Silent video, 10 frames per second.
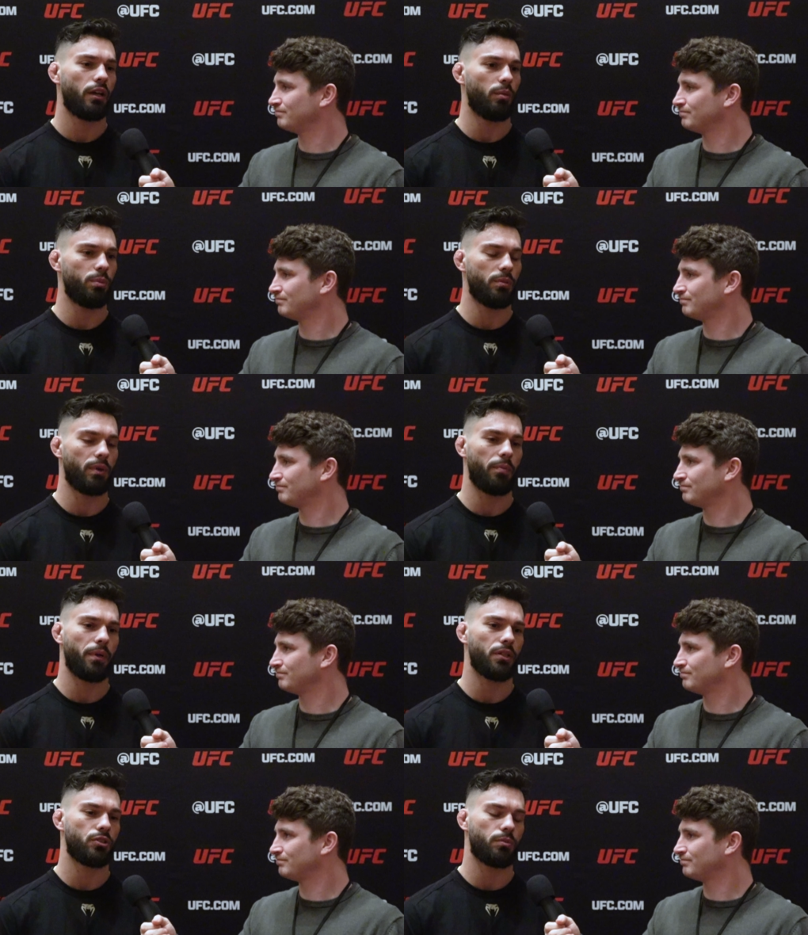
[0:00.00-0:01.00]
Speaker 1: and being my
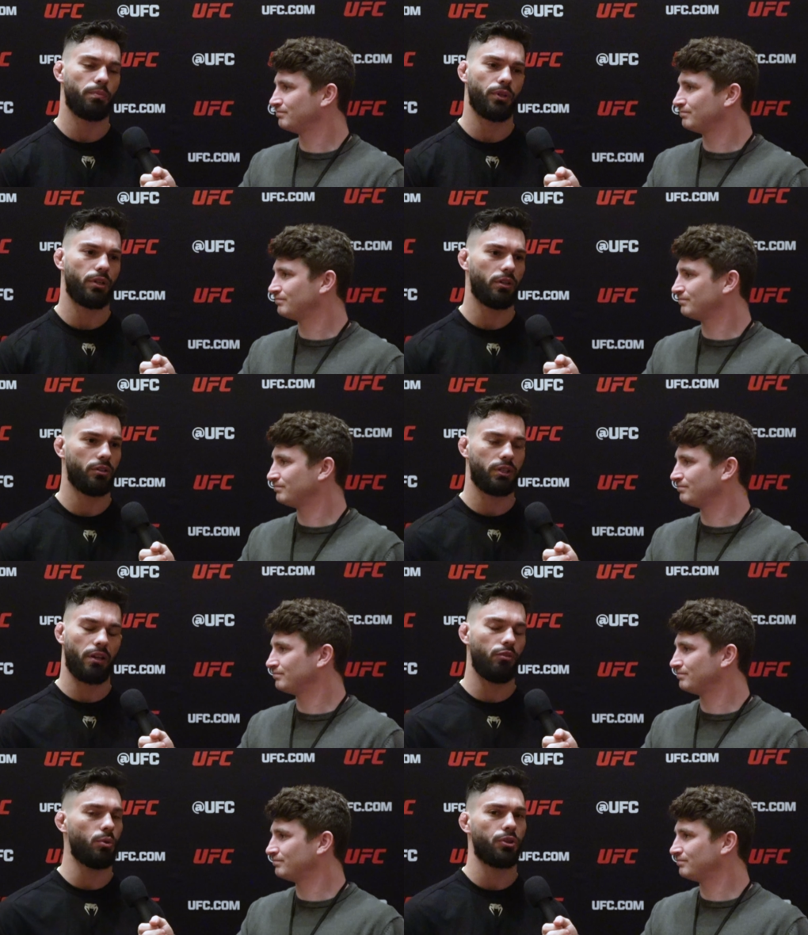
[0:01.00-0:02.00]
best. But uh, to
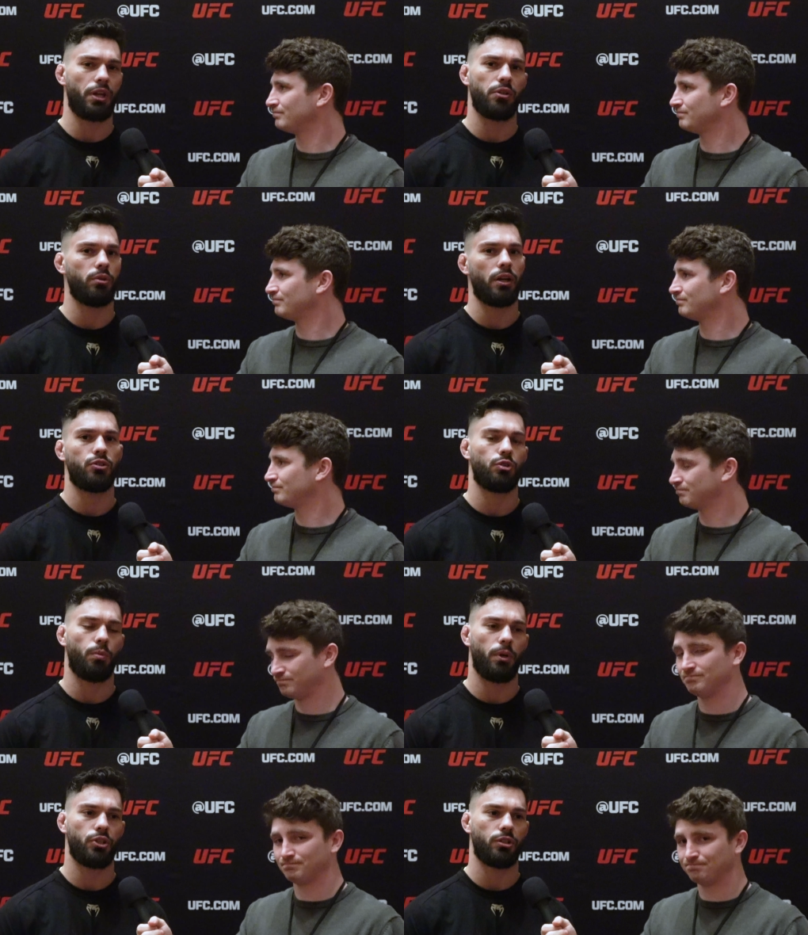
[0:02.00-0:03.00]
everyone, thank you guys so
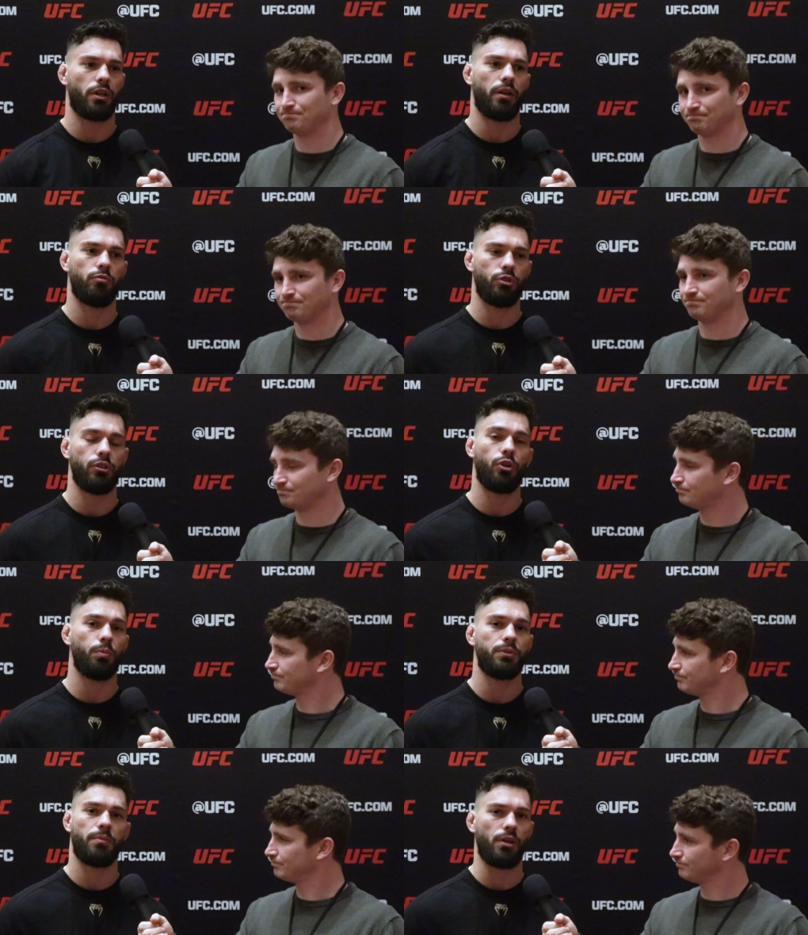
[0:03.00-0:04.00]
much. And I really
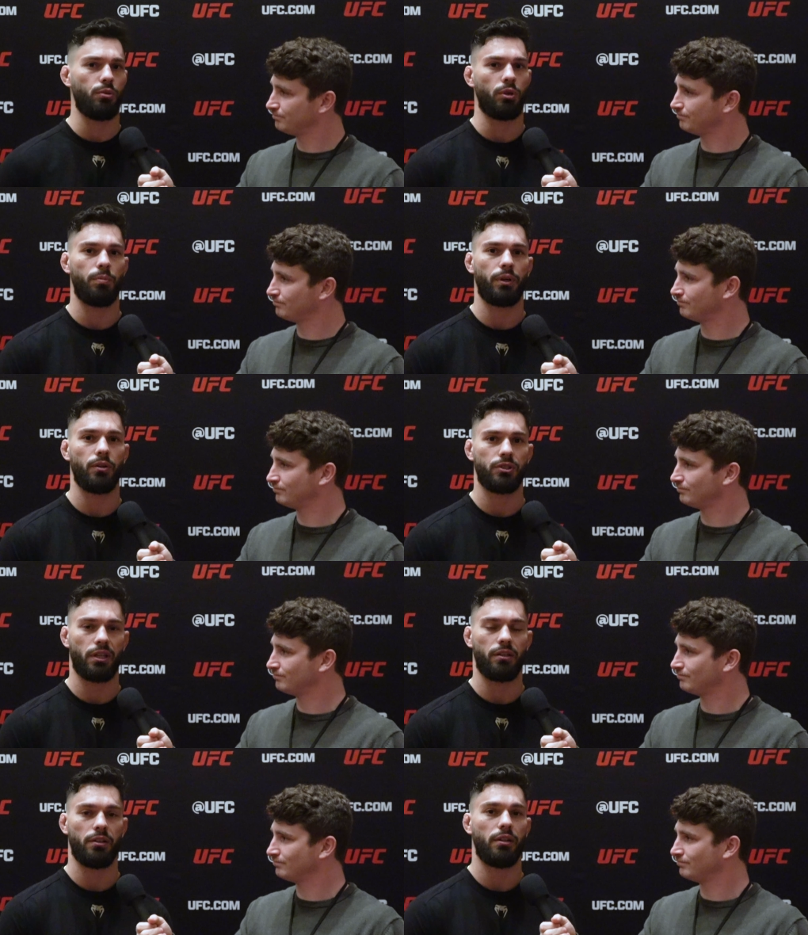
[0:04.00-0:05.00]
hope to make you all proud
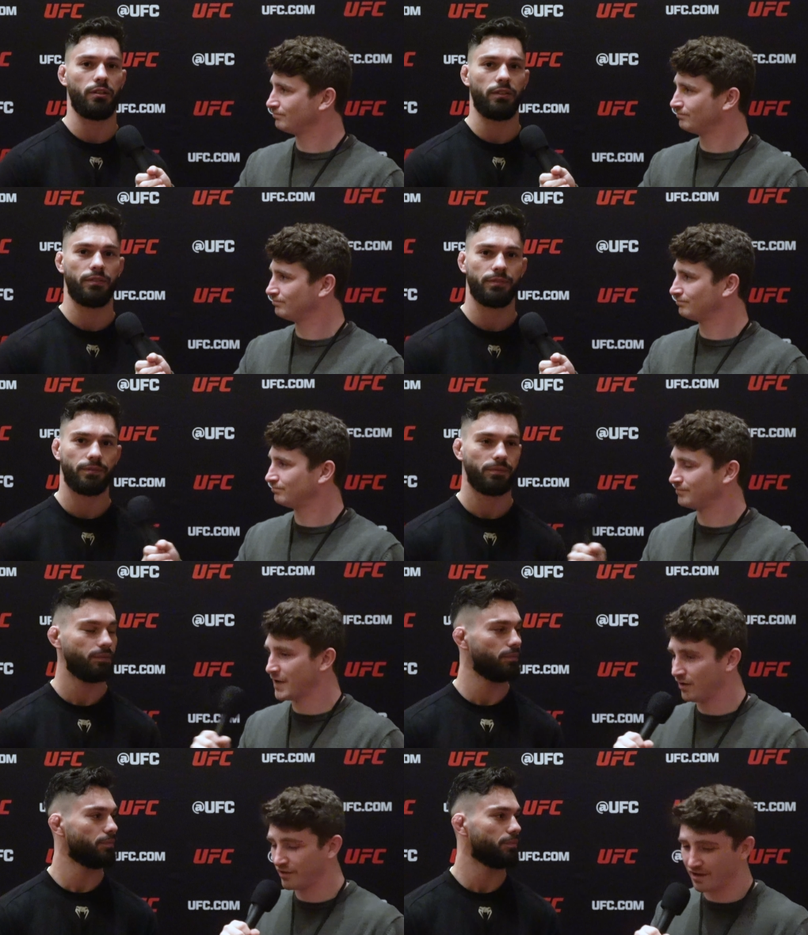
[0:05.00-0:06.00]
Saturday night.
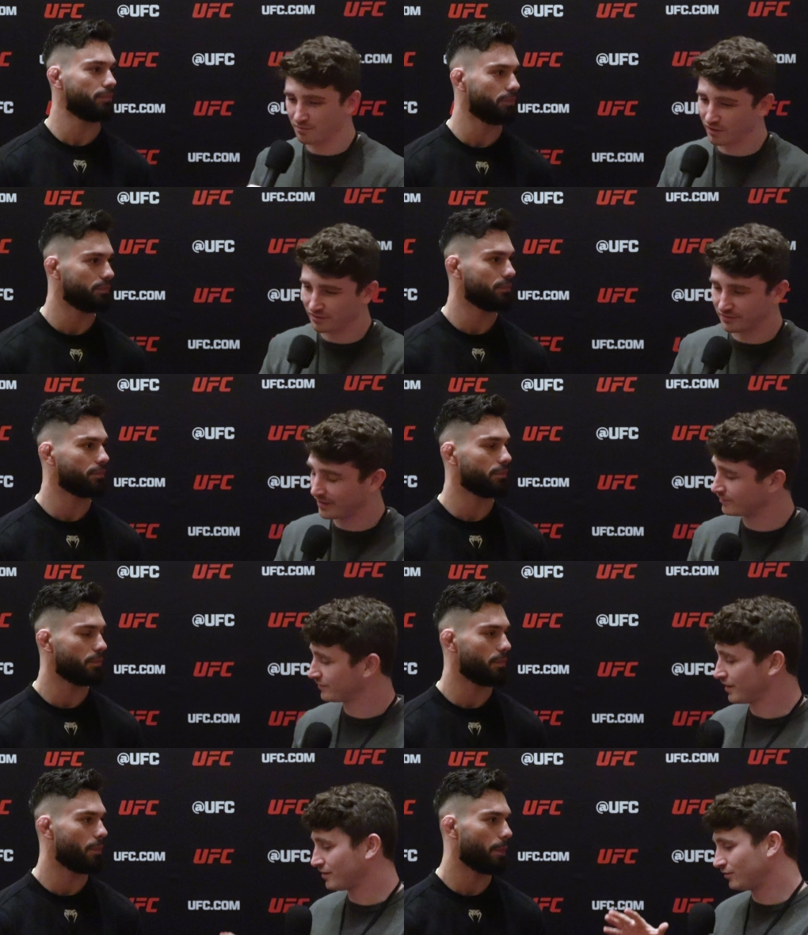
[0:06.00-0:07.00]
Speaker 2: Hell yeah, brother. Dennis,
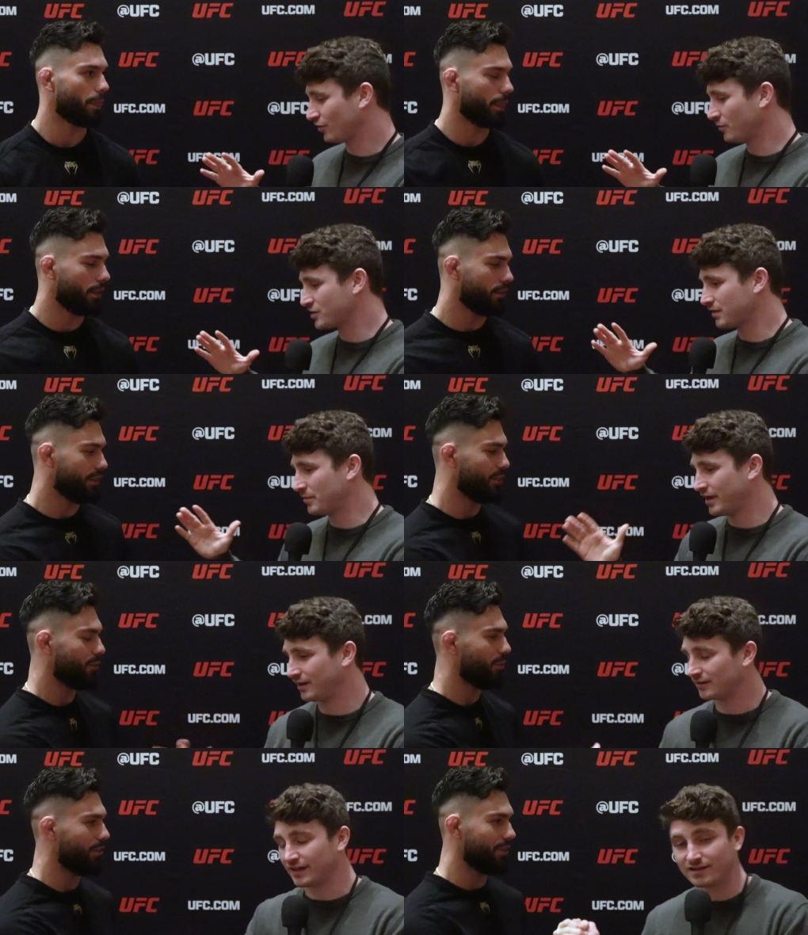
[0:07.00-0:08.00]
thank you so much, my man.
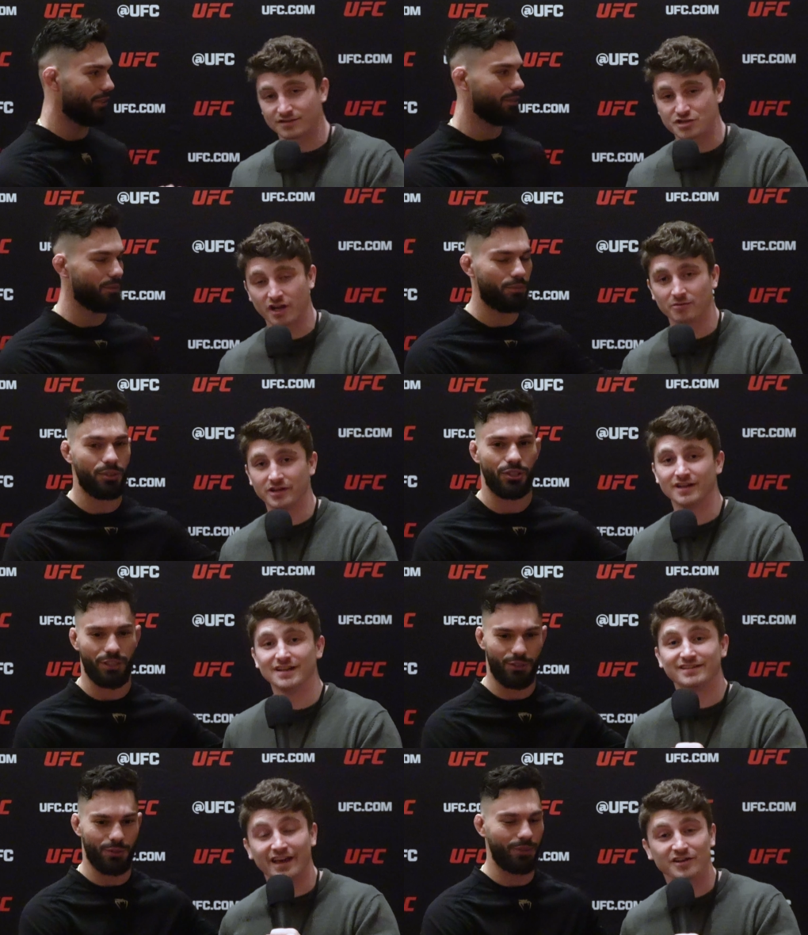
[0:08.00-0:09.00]
Ladies and gentlemen,
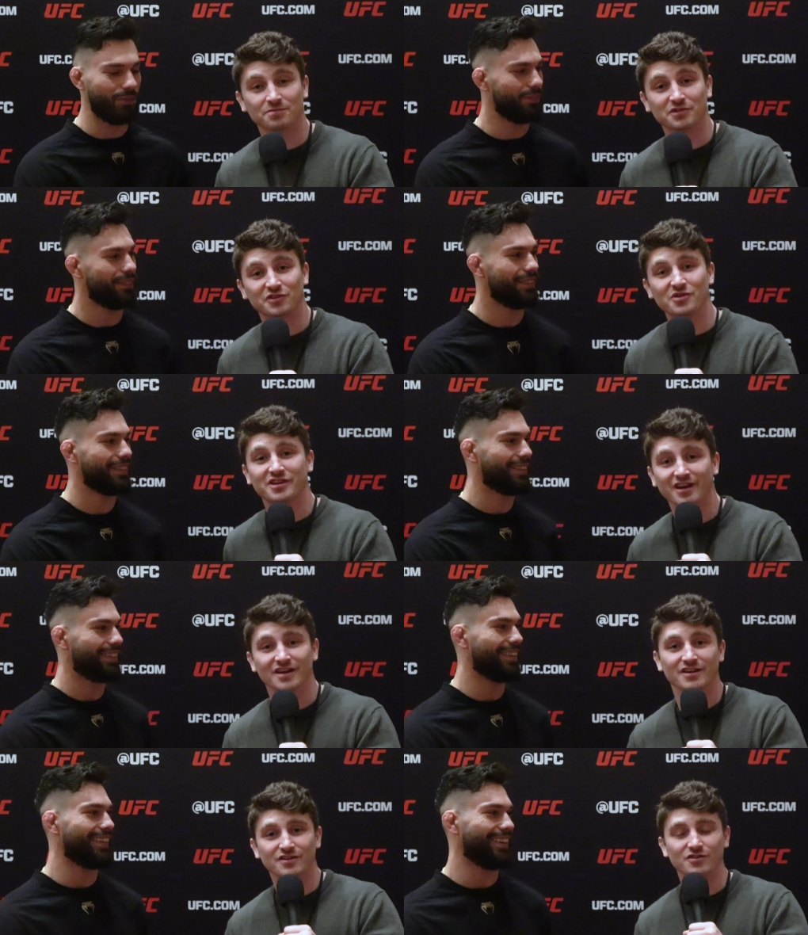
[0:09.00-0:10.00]
Dennis Buzukja,
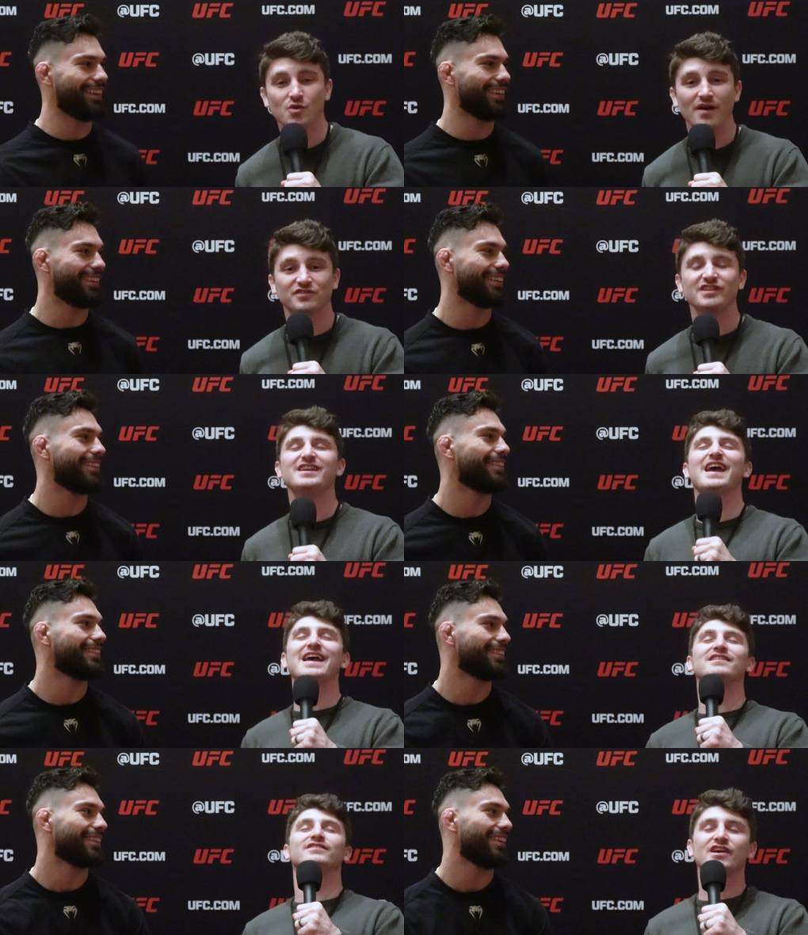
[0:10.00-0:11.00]
U F C
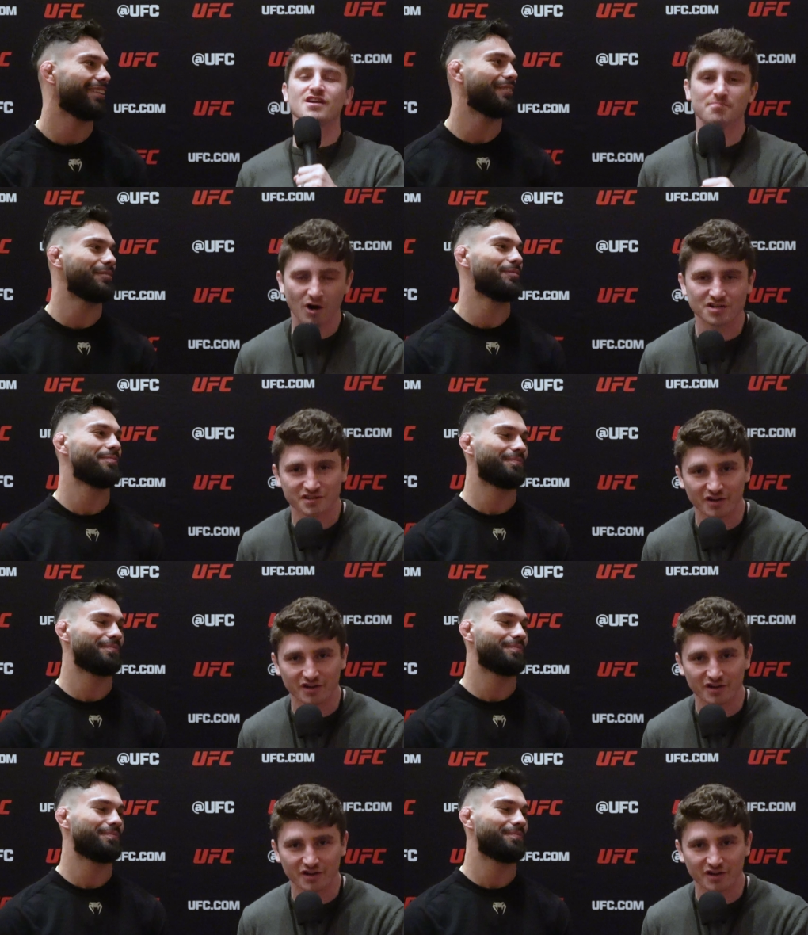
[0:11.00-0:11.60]
A C, March